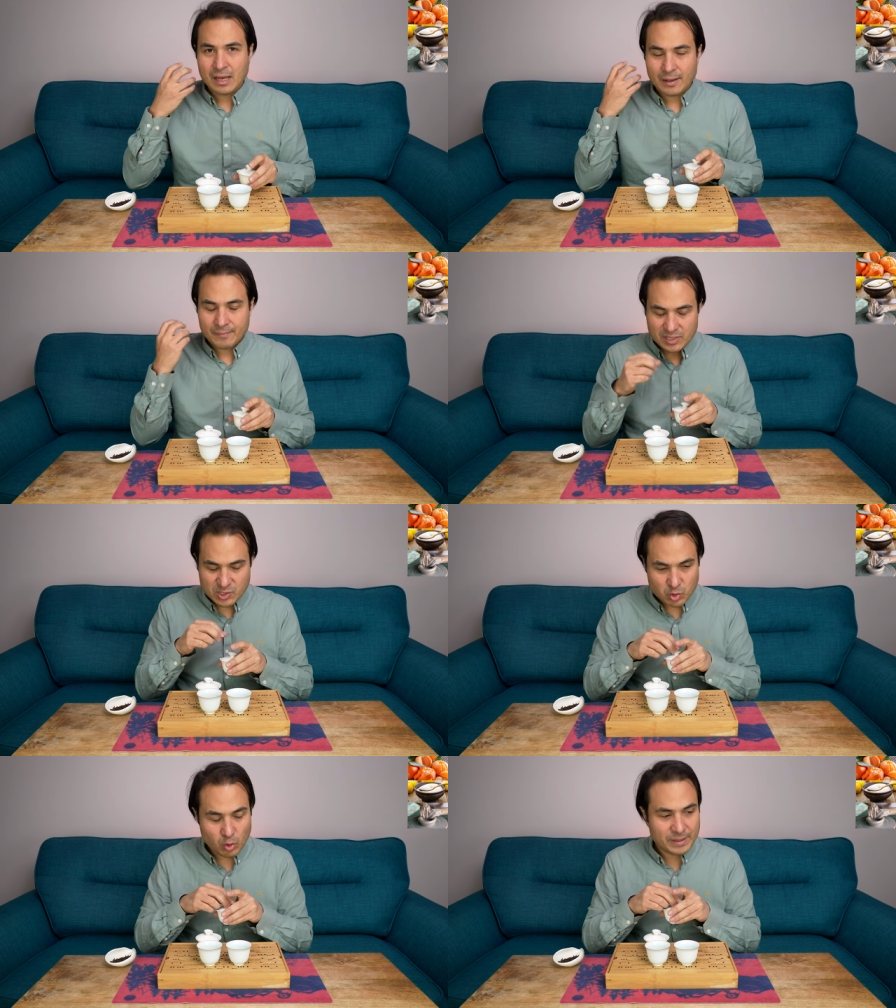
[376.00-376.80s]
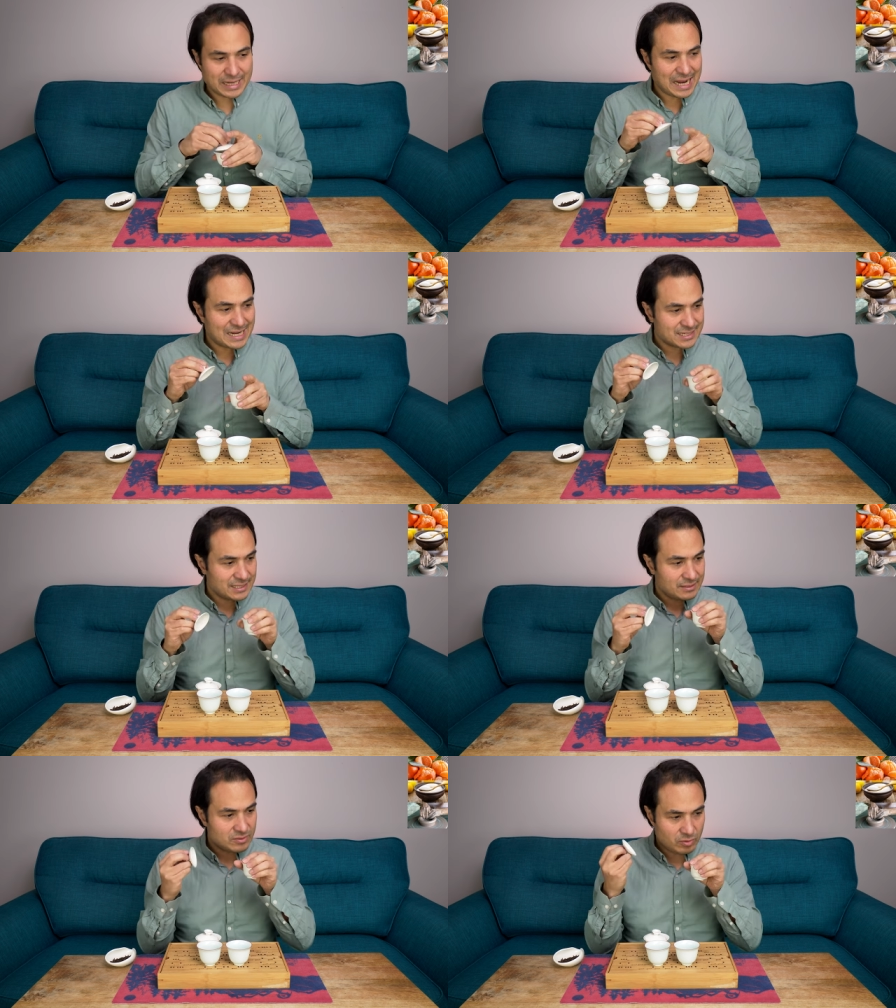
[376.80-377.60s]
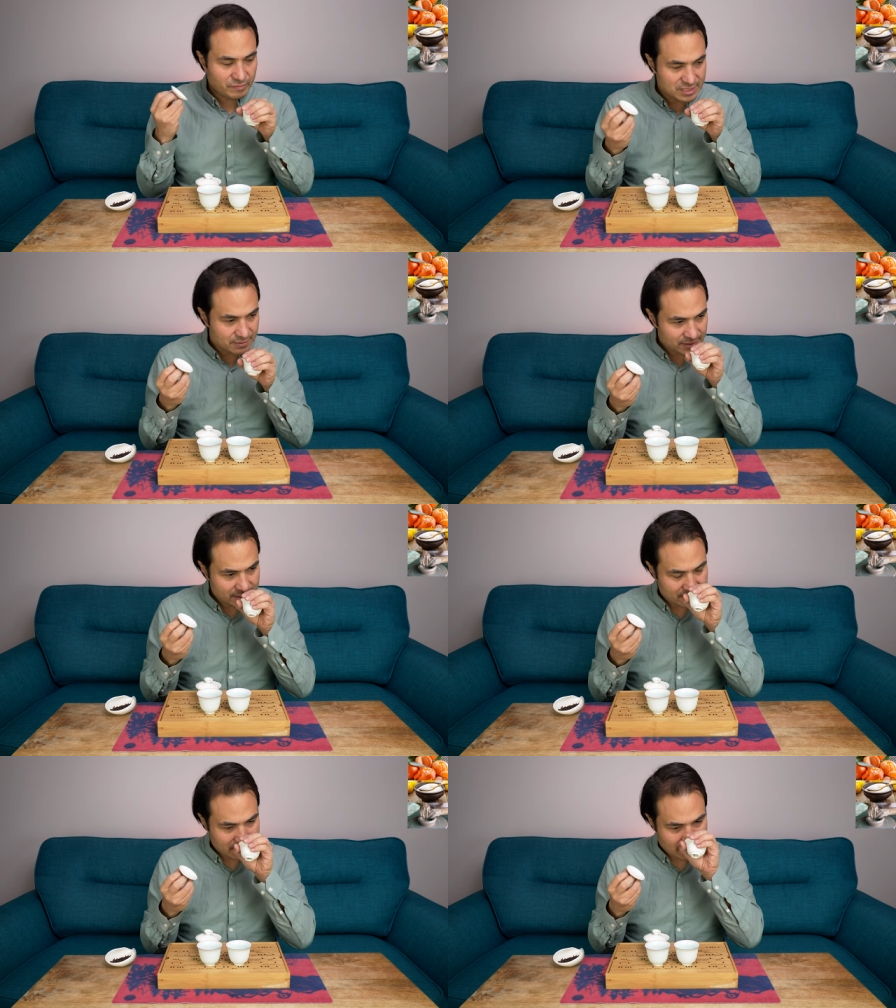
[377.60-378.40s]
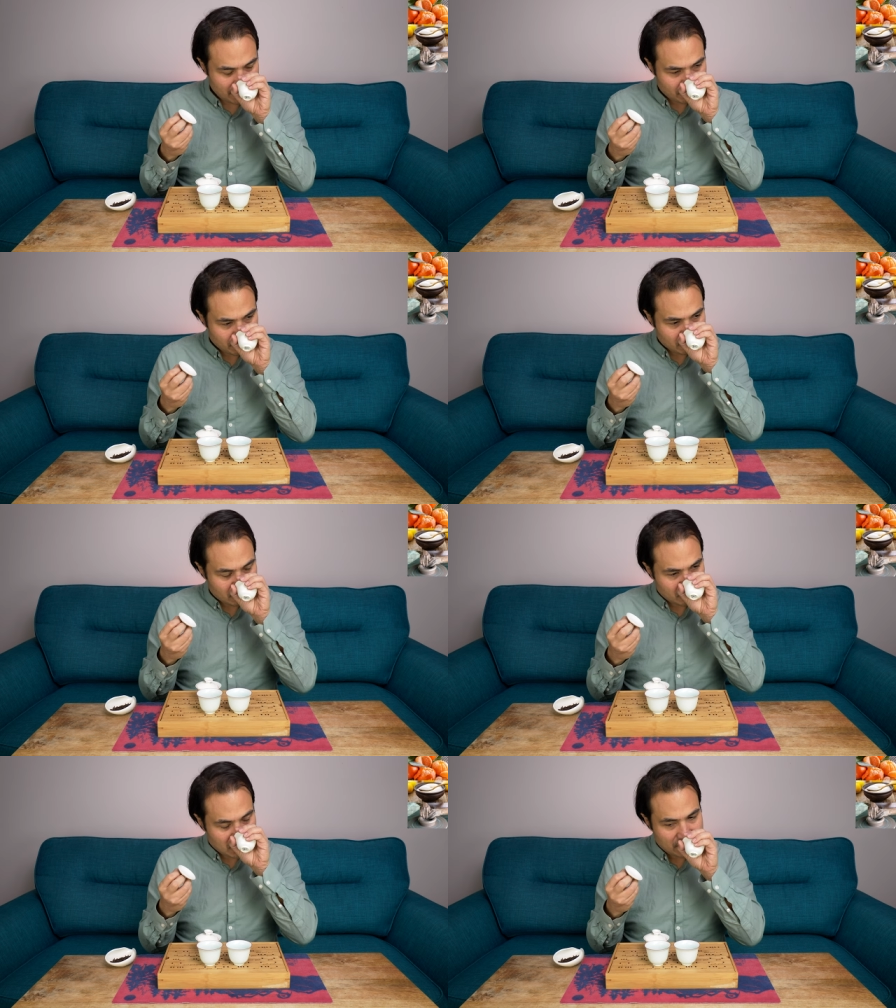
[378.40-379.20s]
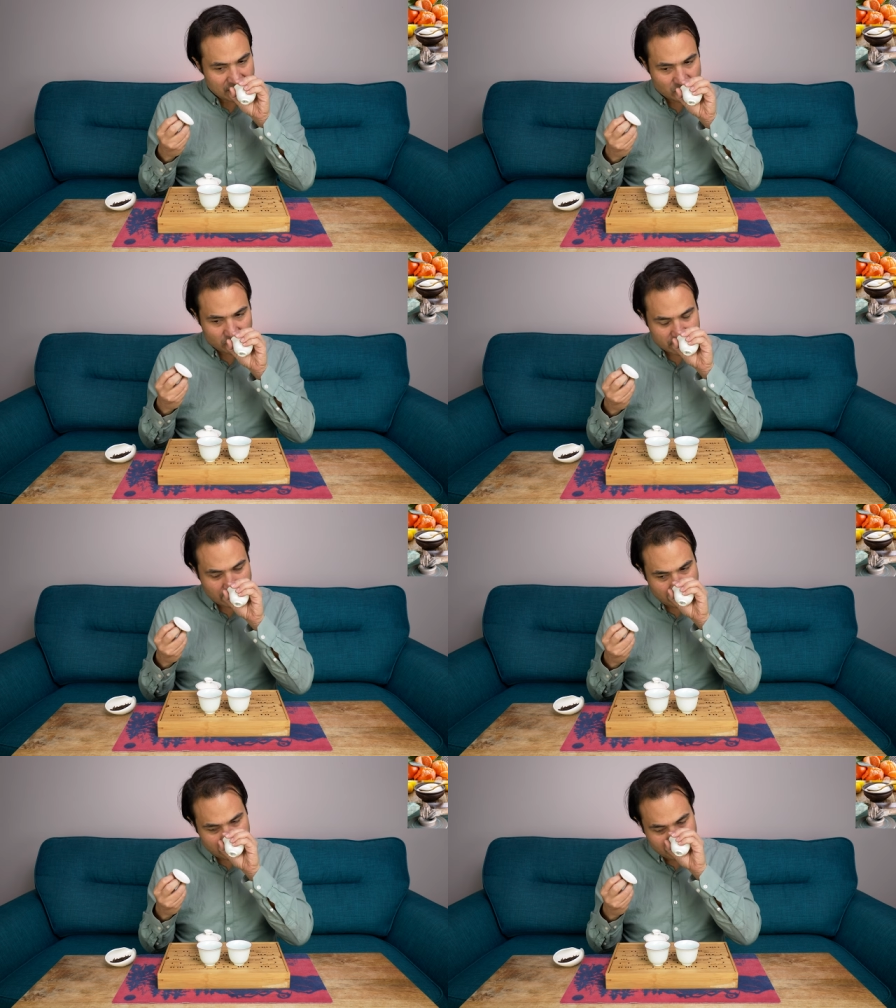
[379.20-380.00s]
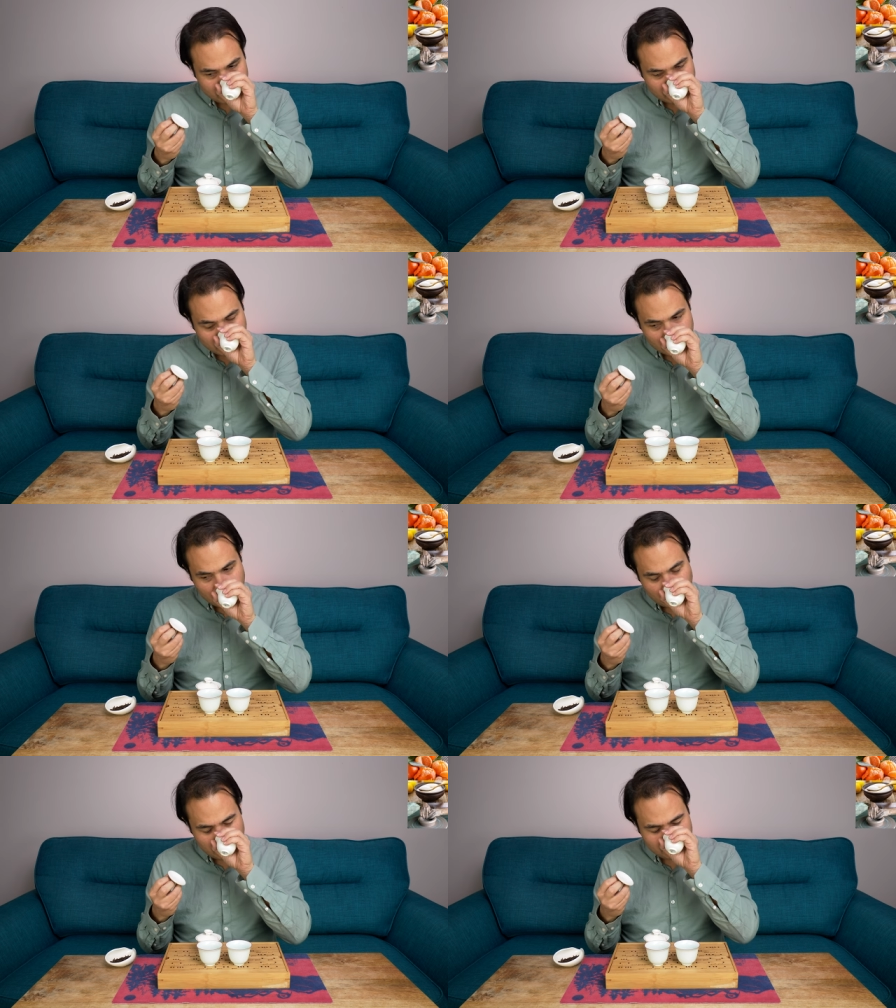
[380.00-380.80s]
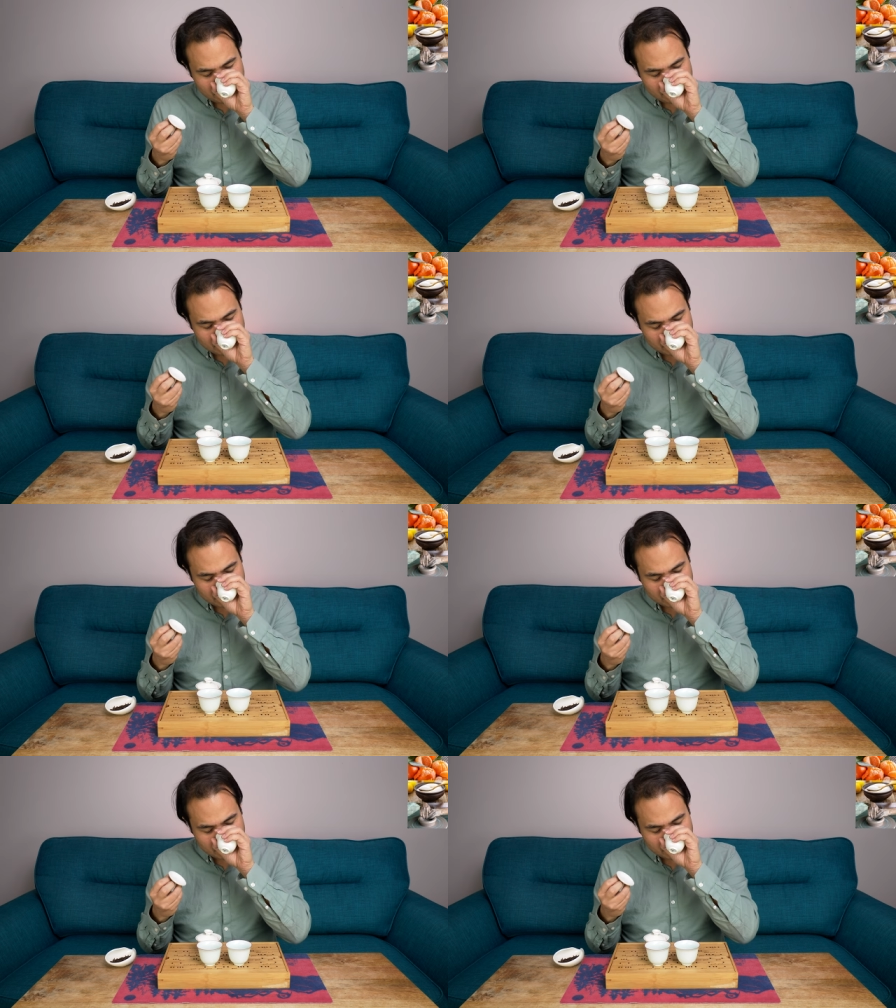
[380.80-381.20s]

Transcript: um, ascorbic acid or vitamin C. There's also um,